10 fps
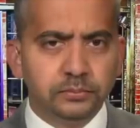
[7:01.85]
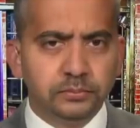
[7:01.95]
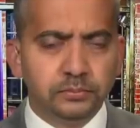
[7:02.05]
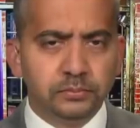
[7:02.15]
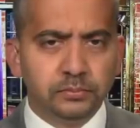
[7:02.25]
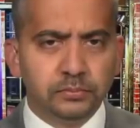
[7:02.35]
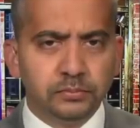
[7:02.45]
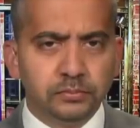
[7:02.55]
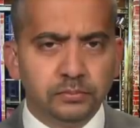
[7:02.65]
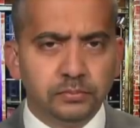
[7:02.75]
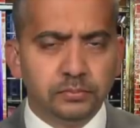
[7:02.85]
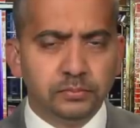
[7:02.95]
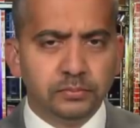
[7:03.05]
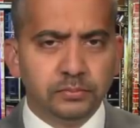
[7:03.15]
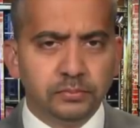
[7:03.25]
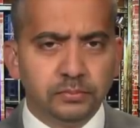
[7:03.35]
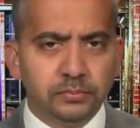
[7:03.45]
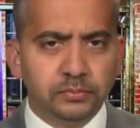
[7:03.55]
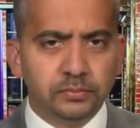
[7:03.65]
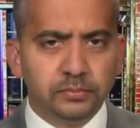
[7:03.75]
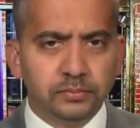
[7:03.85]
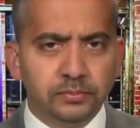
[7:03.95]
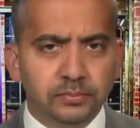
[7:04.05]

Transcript: (not speaking)